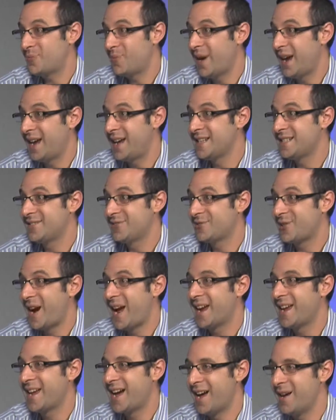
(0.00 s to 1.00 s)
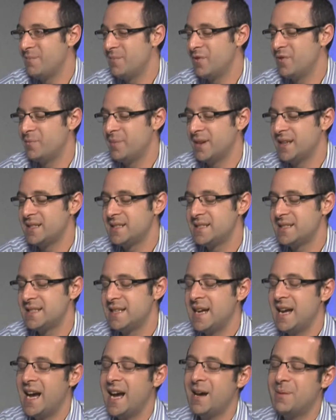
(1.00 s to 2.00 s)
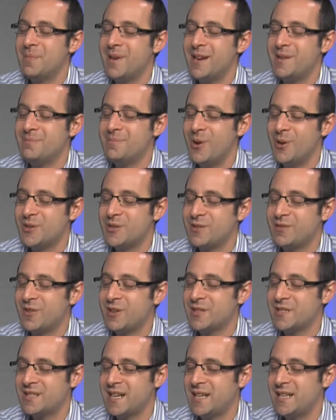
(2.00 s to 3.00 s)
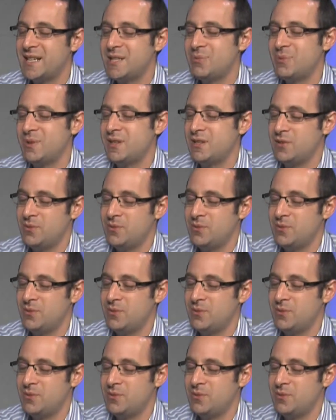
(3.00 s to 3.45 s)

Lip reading: ways of tracking eye movements. In most of our studies, we